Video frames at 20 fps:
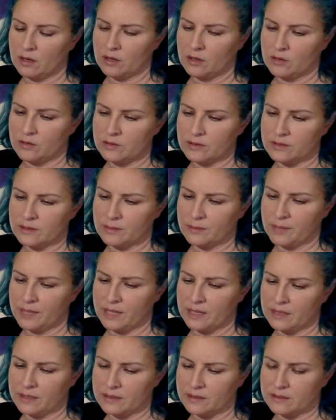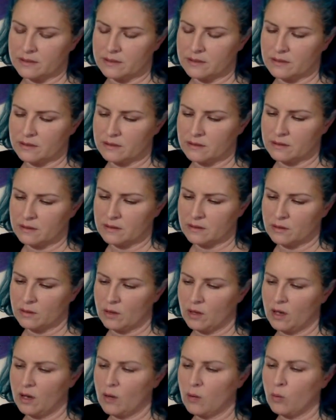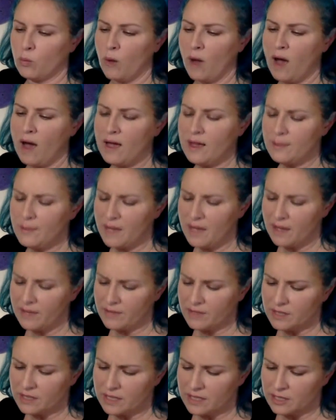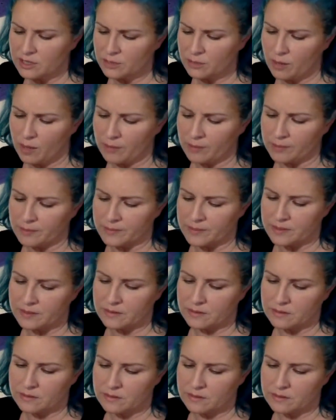using some pins. Why am I having connection problems?